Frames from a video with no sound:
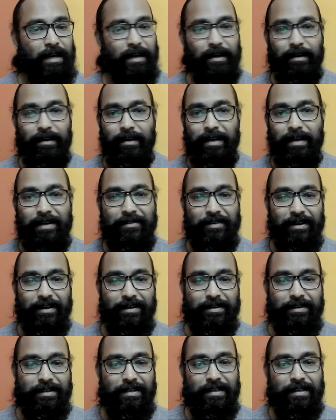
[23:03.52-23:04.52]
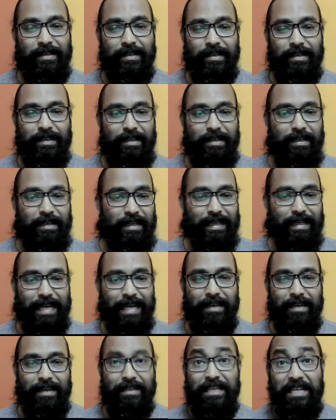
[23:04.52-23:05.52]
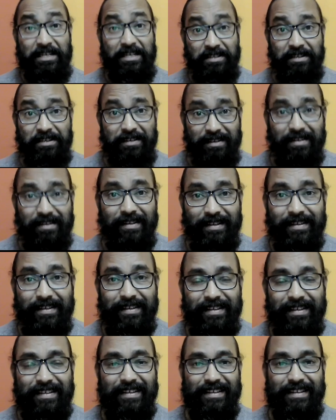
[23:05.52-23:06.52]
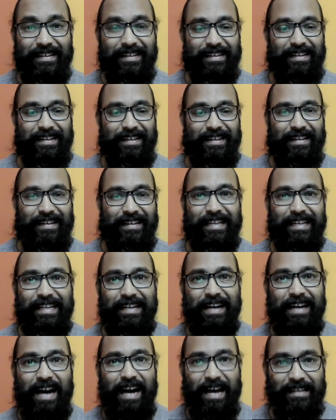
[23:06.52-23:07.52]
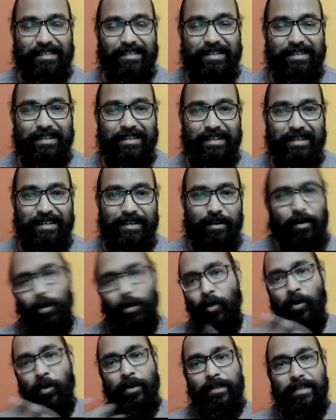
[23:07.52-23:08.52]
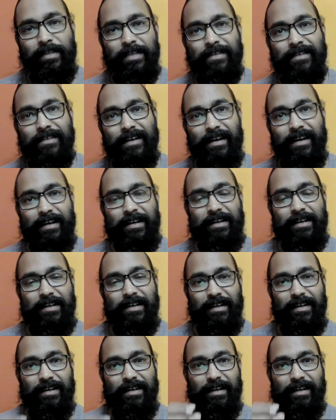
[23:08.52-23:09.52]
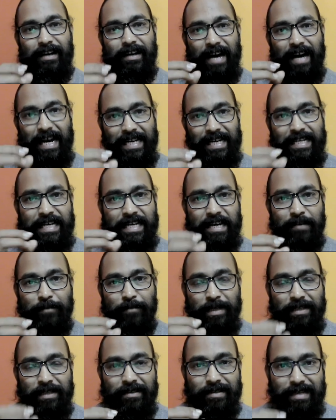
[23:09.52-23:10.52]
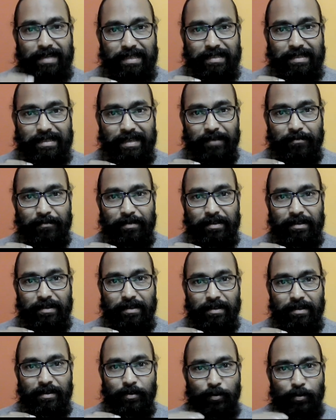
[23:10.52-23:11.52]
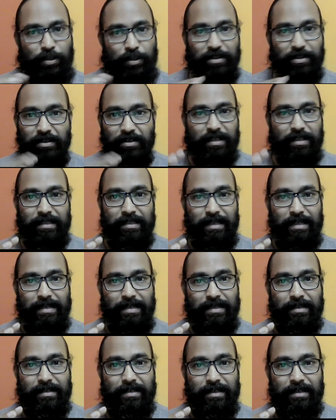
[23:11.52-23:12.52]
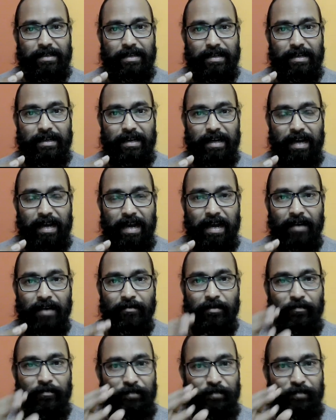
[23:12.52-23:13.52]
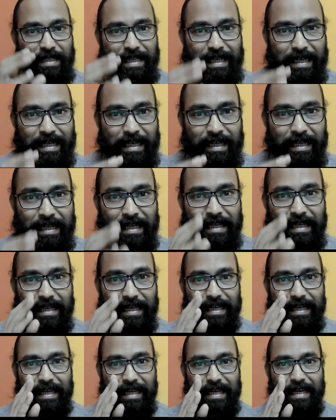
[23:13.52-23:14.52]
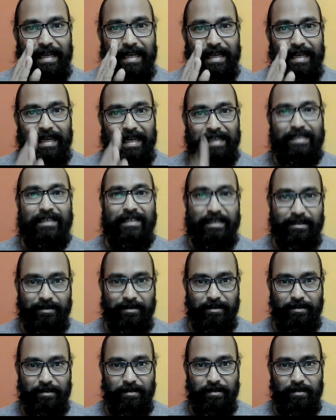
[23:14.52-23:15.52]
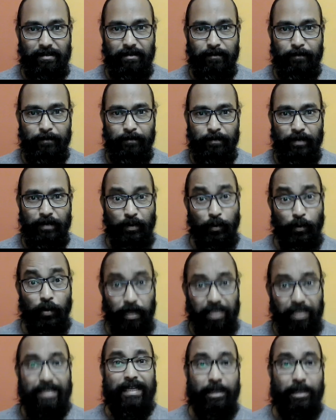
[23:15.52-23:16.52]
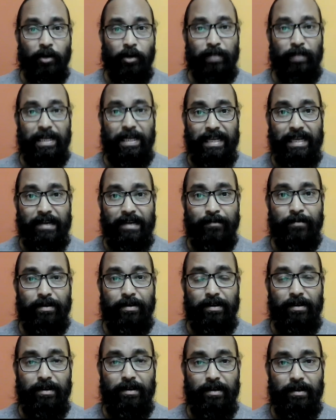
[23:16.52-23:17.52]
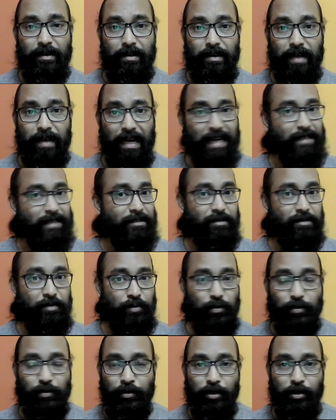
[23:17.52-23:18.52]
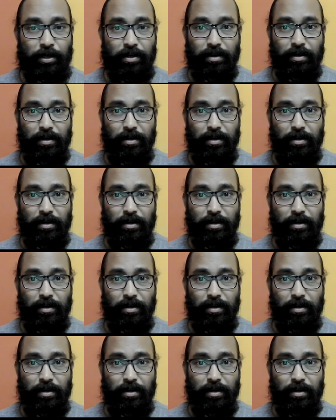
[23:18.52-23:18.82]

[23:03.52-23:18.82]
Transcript: hatred, nation, caste. All these are idea-based concepts which doesn't have a physical existence. So it cannot be claimed as truth or